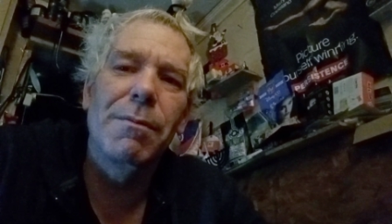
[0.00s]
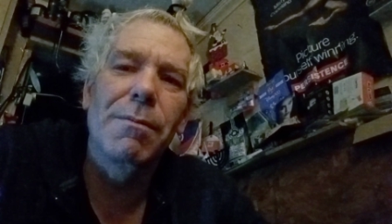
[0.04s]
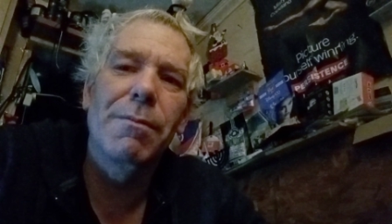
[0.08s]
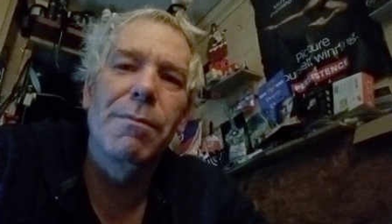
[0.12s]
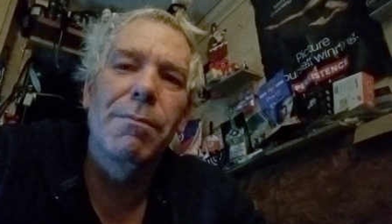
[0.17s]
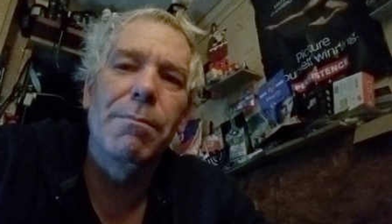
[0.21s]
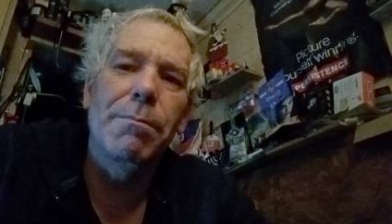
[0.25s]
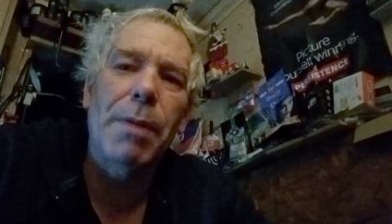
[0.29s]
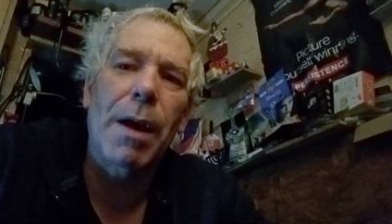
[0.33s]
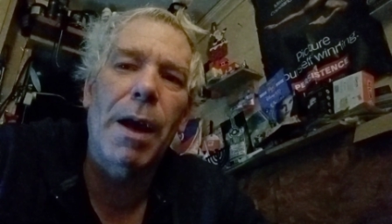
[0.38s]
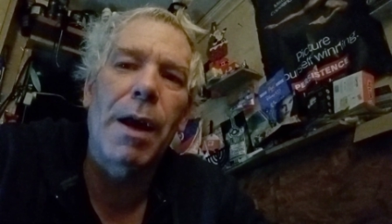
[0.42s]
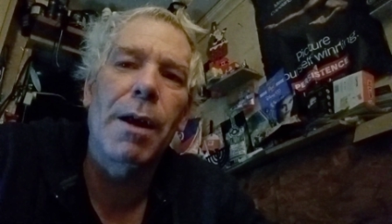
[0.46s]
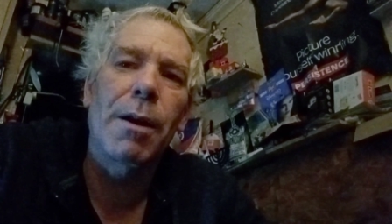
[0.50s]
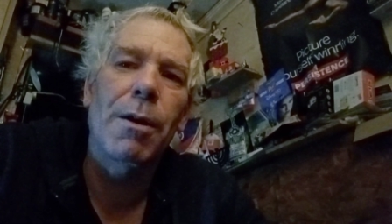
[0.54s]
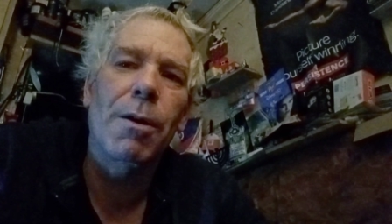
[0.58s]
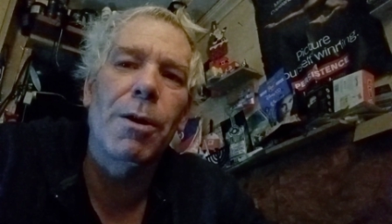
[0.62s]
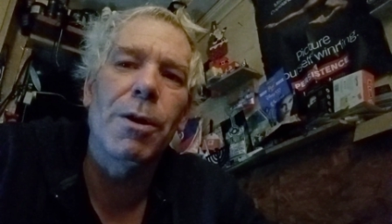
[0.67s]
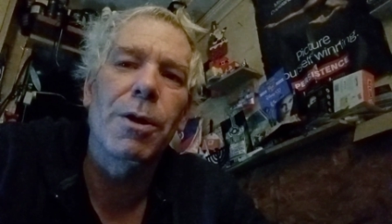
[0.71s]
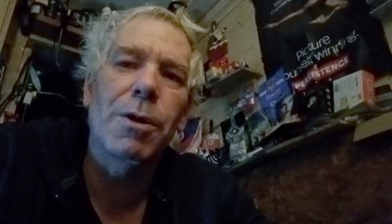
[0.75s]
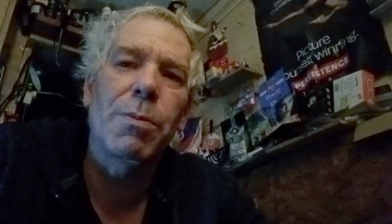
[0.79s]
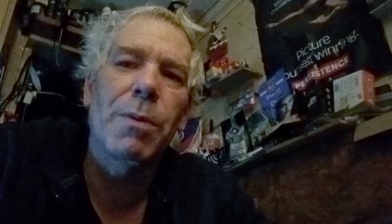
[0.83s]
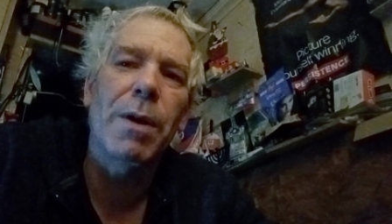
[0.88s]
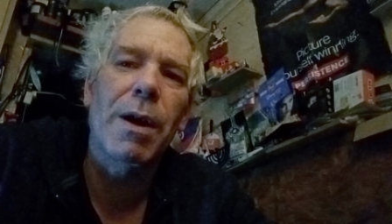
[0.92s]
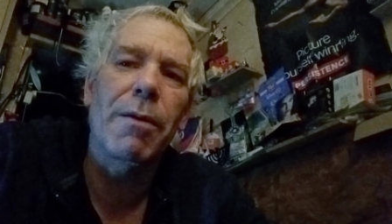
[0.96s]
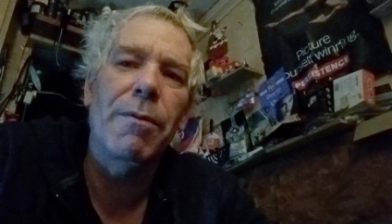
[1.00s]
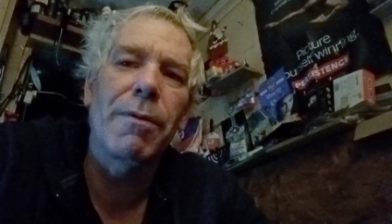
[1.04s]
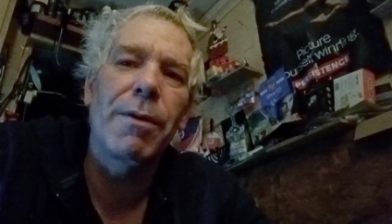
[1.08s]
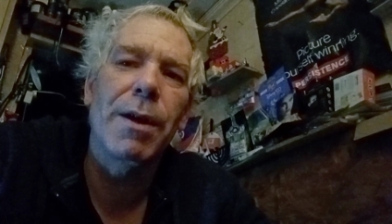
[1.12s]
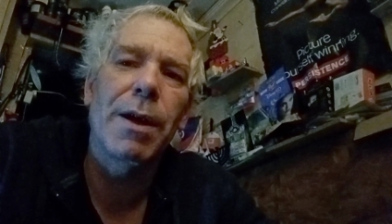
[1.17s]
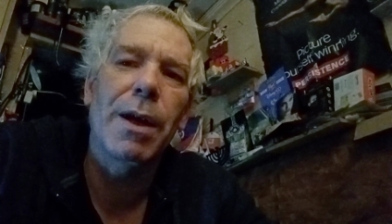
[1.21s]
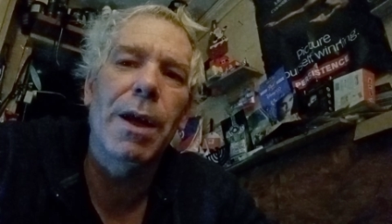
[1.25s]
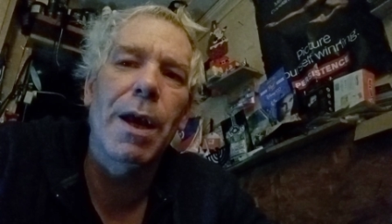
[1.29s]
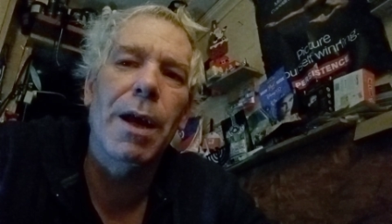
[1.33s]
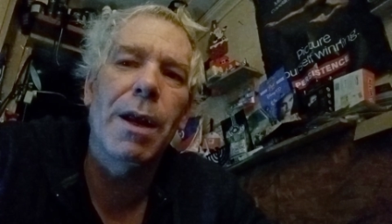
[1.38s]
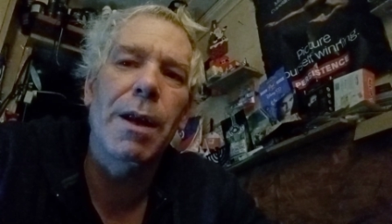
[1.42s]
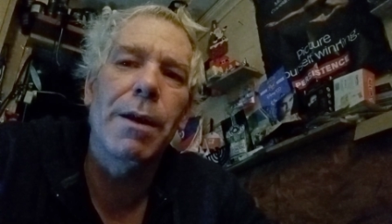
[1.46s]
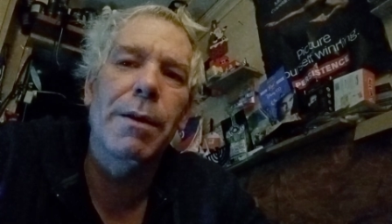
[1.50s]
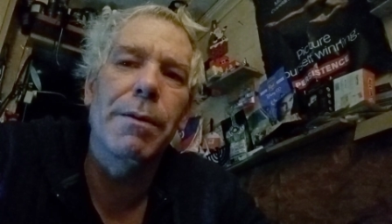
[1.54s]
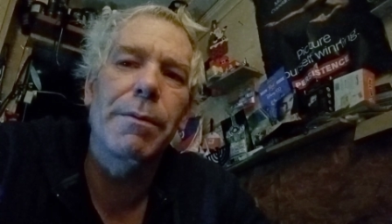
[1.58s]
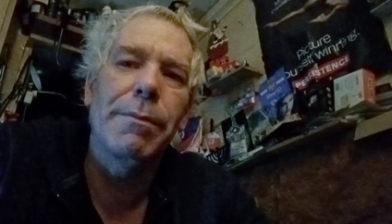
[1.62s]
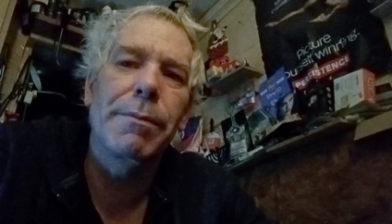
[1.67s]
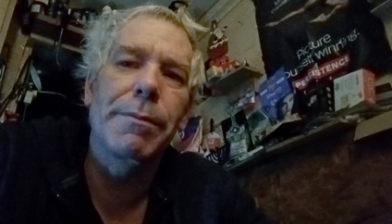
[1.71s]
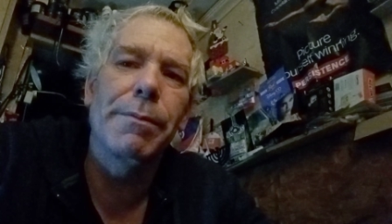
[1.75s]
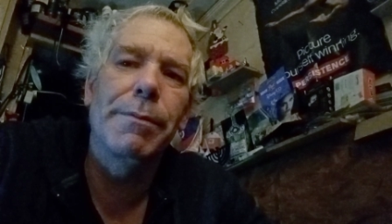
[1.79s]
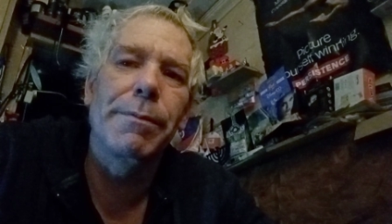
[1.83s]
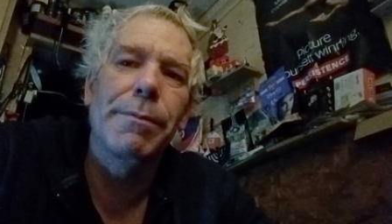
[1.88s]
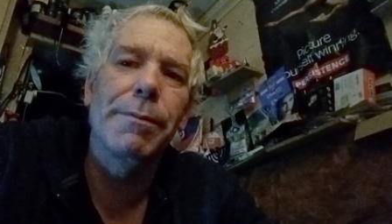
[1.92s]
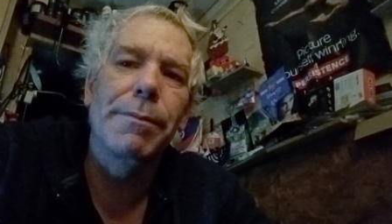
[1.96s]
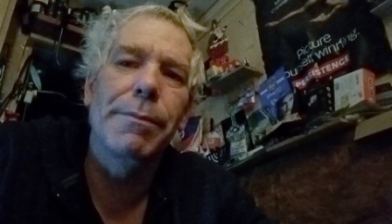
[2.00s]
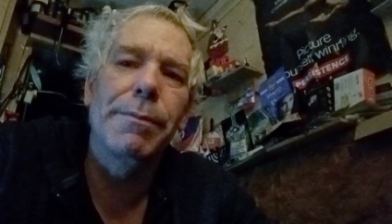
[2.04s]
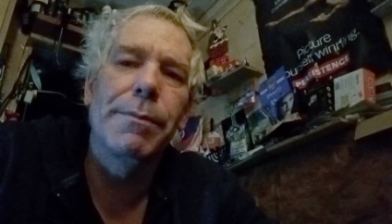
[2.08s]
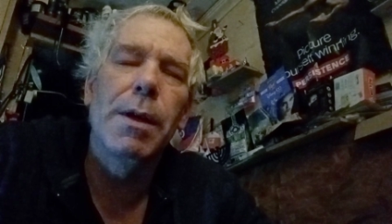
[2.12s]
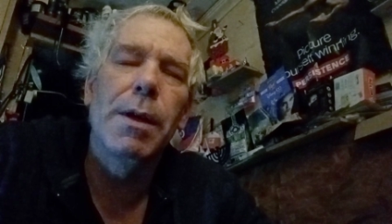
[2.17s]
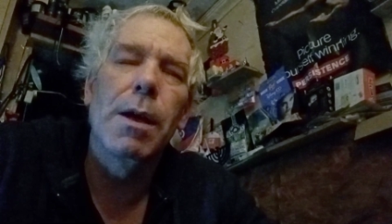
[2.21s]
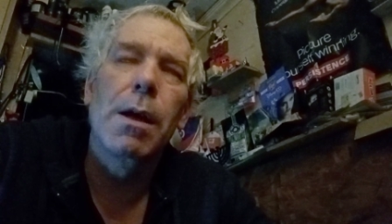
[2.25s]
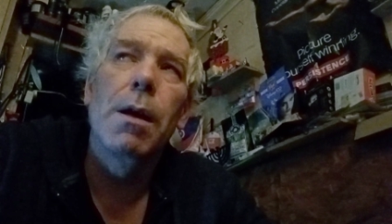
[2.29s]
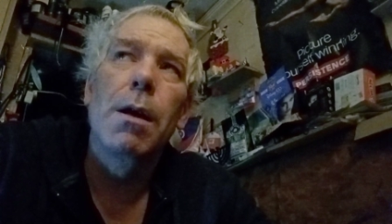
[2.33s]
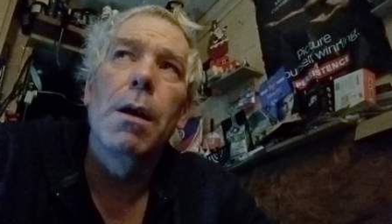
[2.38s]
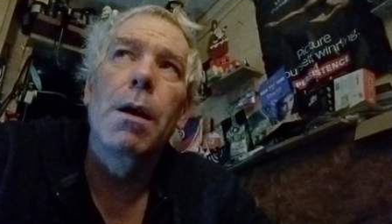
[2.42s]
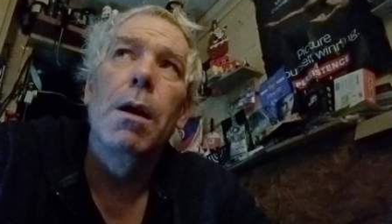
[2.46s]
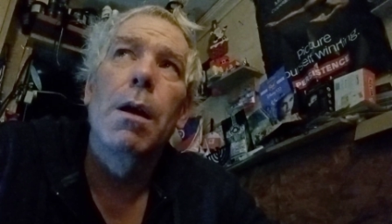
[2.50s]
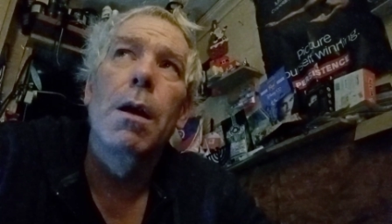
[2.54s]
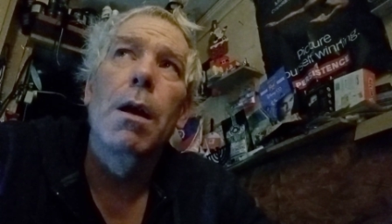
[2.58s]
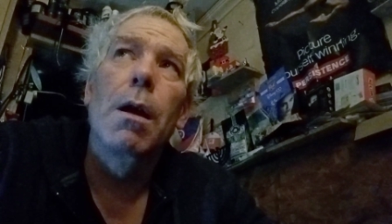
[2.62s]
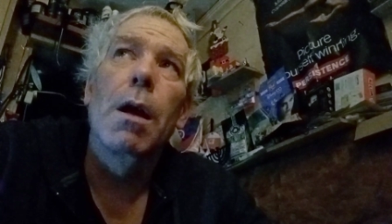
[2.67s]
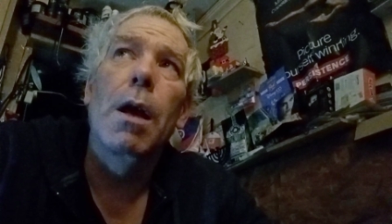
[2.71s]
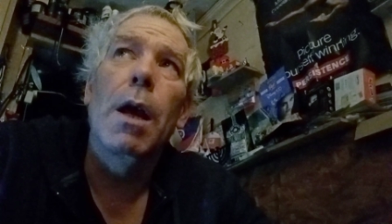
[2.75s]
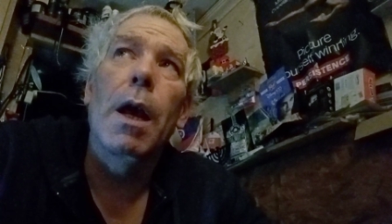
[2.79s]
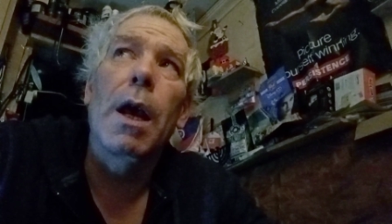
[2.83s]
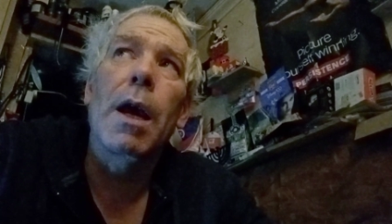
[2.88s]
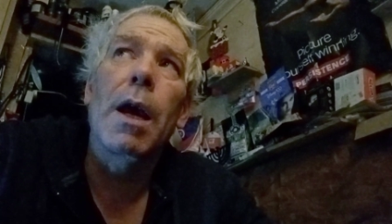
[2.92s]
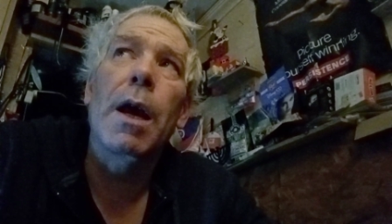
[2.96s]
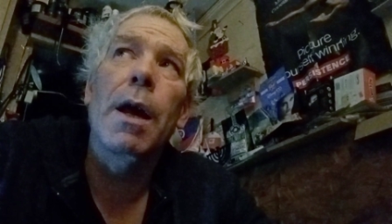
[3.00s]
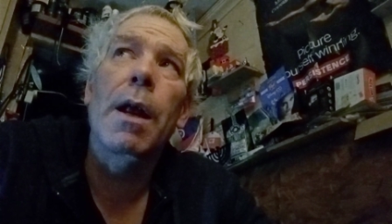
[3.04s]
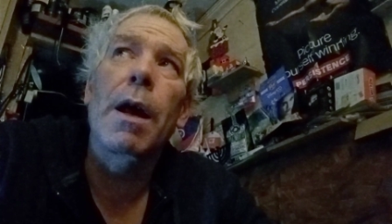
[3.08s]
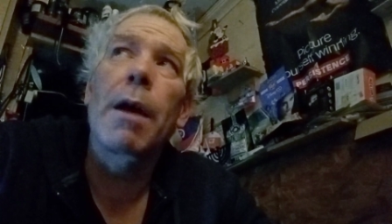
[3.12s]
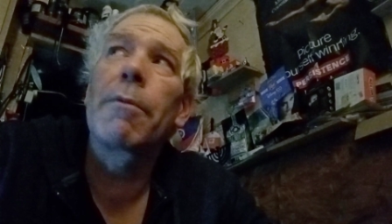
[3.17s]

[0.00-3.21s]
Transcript: Pain hurts whenever you get it. And